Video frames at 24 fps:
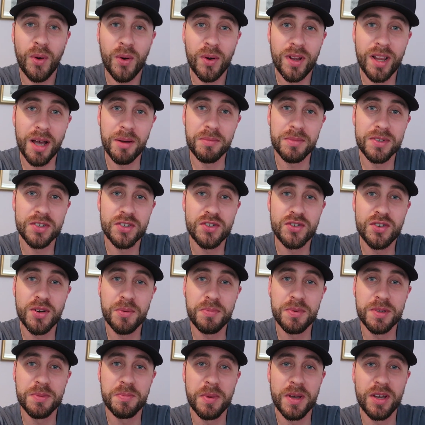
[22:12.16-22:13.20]
All up, this
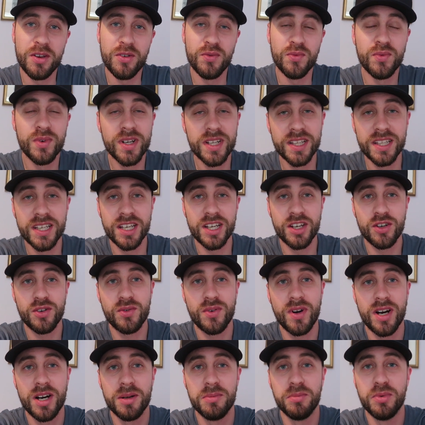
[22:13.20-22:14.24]
trip has been really
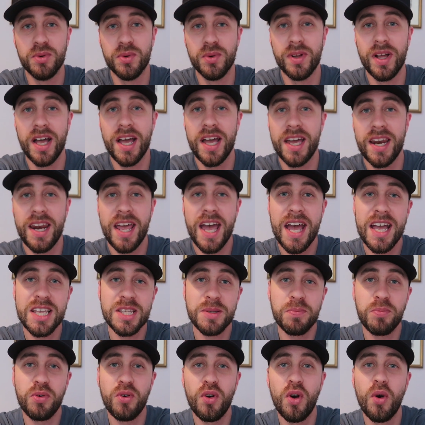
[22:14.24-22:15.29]
incredible. And
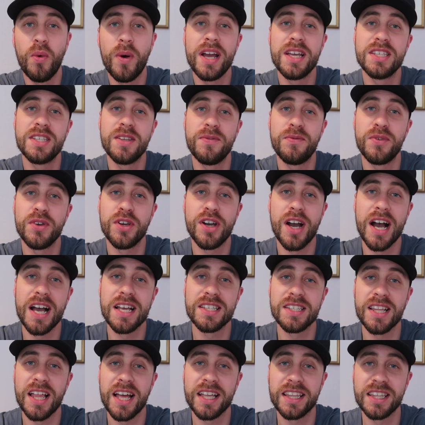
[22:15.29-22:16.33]
as per always, if you
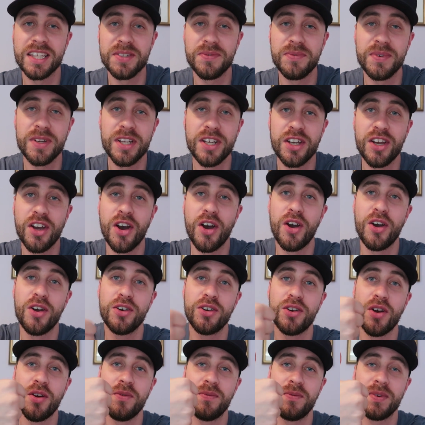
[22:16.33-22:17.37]
guys like this video,
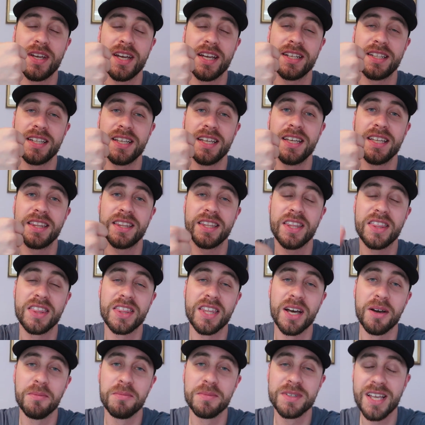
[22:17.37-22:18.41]
don't forget to hit the
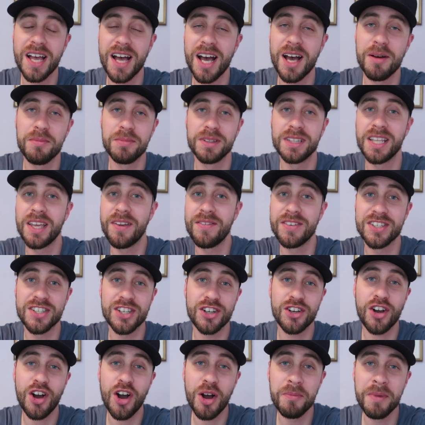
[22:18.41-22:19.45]
thumbs up, leave us
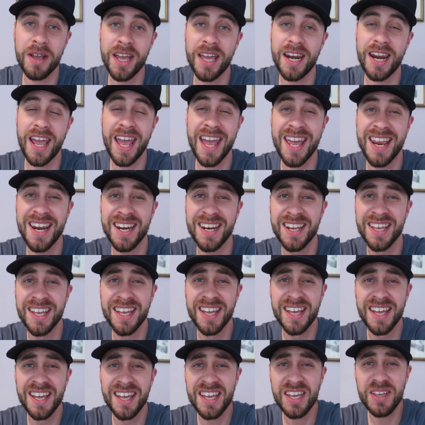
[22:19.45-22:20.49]
a comment and
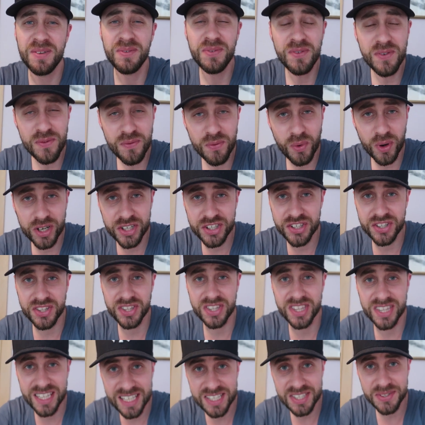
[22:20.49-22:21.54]
if you've watched
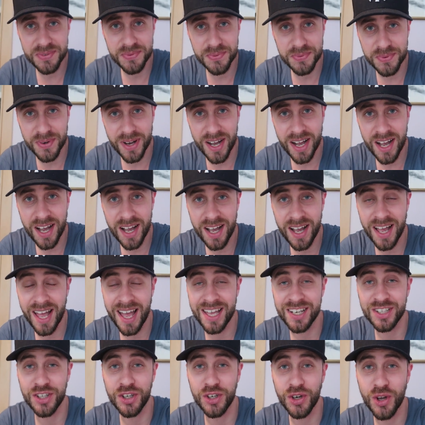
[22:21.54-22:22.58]
this far
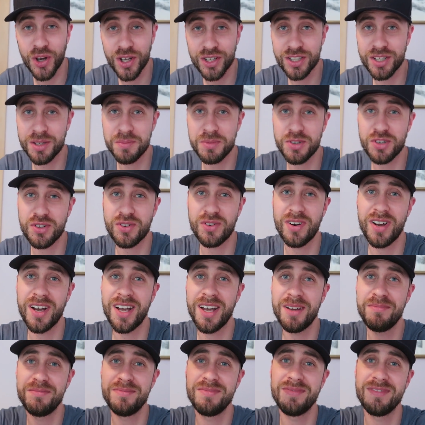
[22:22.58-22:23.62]
and you're not
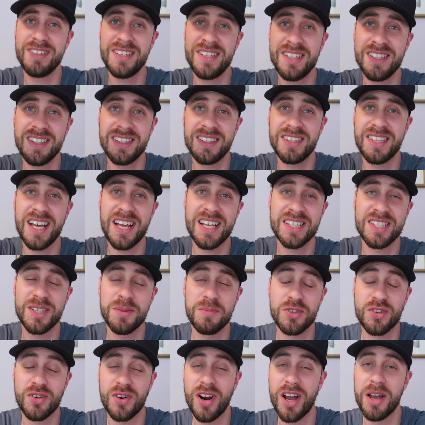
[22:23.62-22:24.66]
subscribed, hit that
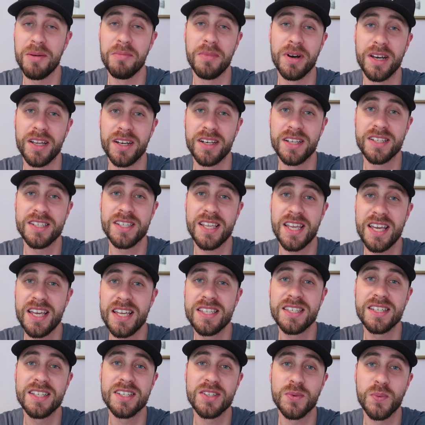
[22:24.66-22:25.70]
subscribe button. It's the
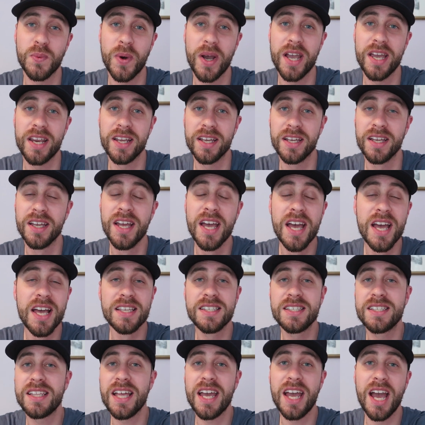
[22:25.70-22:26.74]
easiest way to
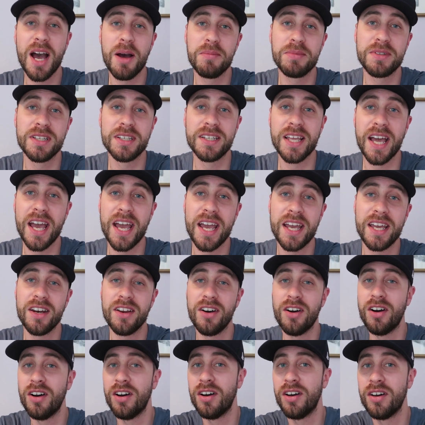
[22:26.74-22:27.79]
stay up to date
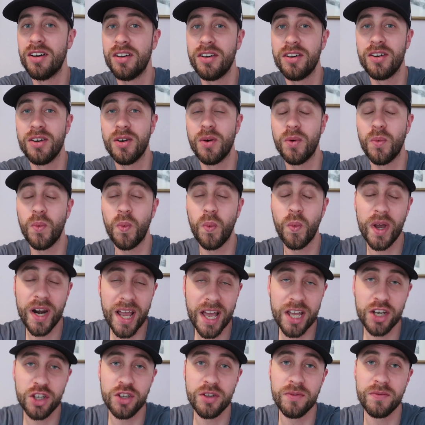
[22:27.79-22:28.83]
on
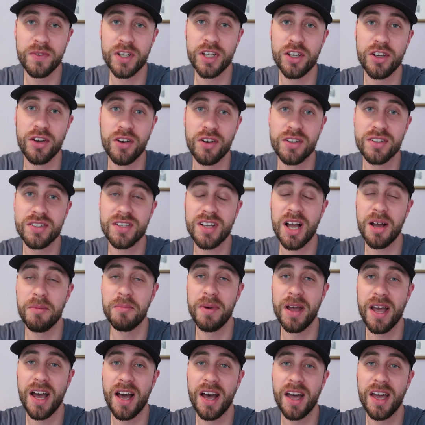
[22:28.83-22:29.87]
when our new videos
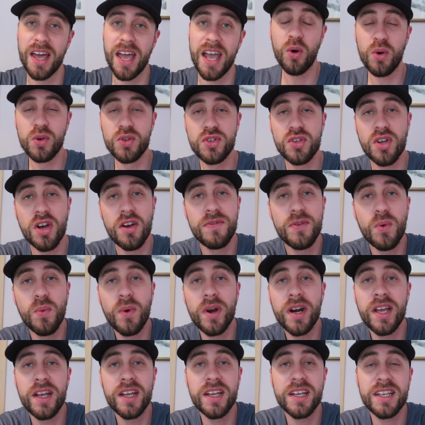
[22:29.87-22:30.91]
come out. Also, if you
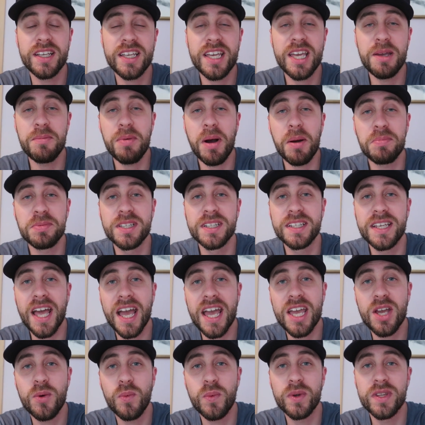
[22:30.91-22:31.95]
want to keep up to
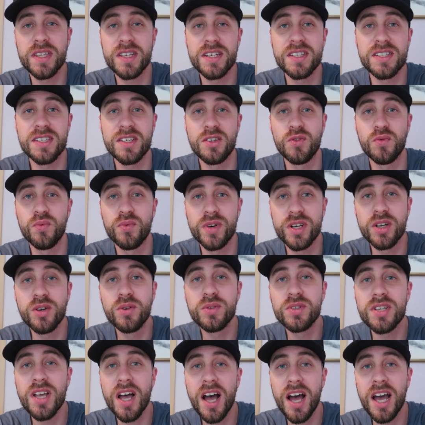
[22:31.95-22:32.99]
date with us in
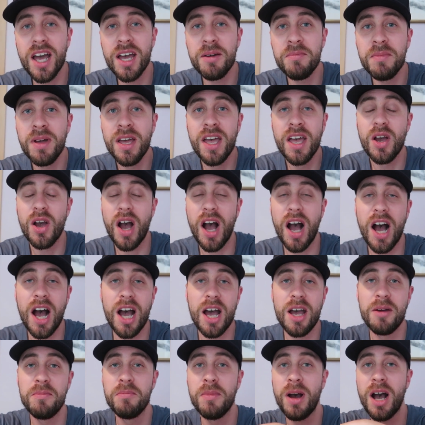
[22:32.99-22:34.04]
real time,
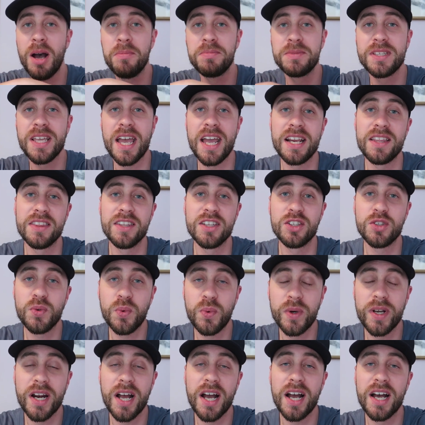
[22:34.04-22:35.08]
I'm updating the
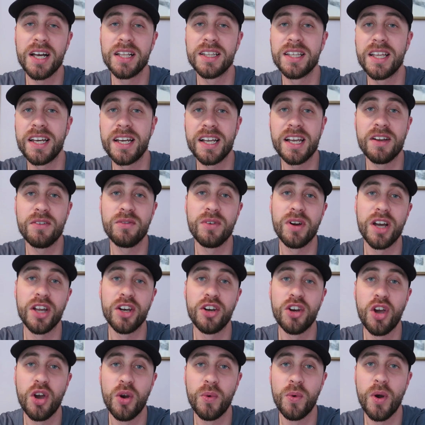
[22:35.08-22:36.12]
Twitter, letting
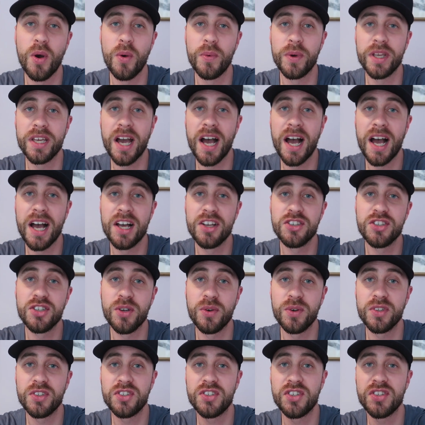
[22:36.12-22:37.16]
everyone know where we are,
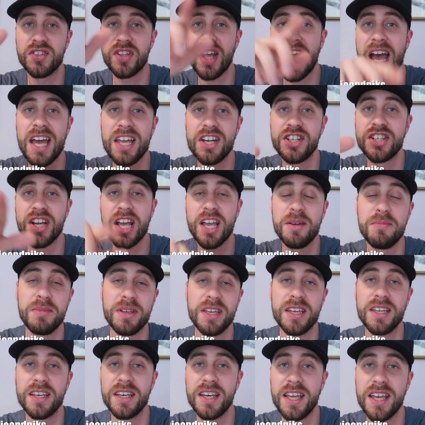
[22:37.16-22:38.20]
so it's just at
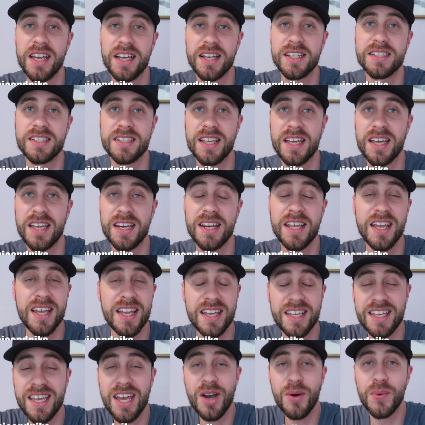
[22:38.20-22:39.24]
Jamie and Nick's. And
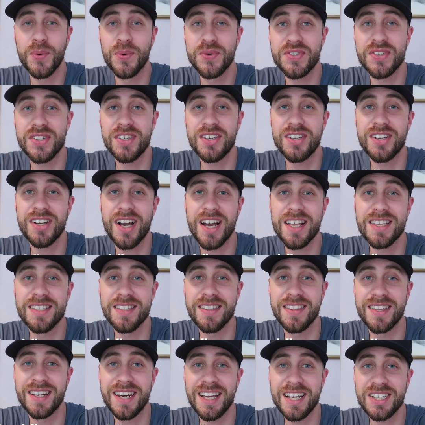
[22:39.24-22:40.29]
yeah, we'll see you guys
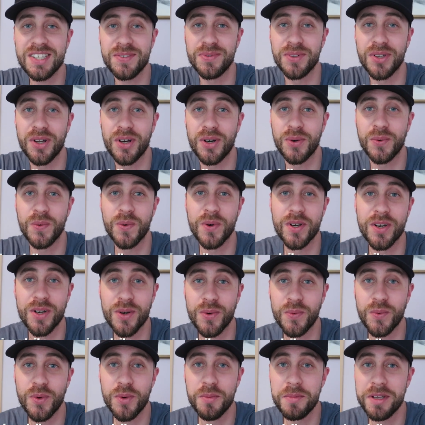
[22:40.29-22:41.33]
in the next vlog
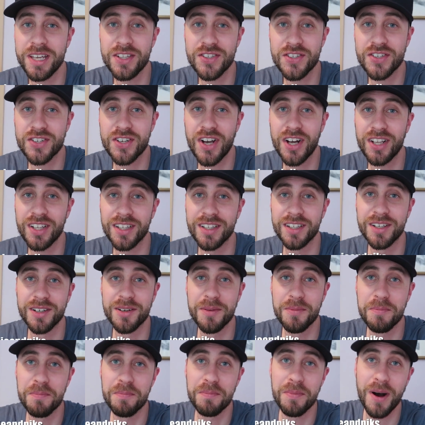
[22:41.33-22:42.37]
where we'll be in
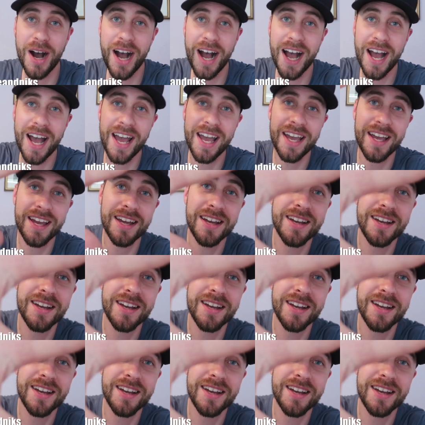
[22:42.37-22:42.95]
Scotland. Bye!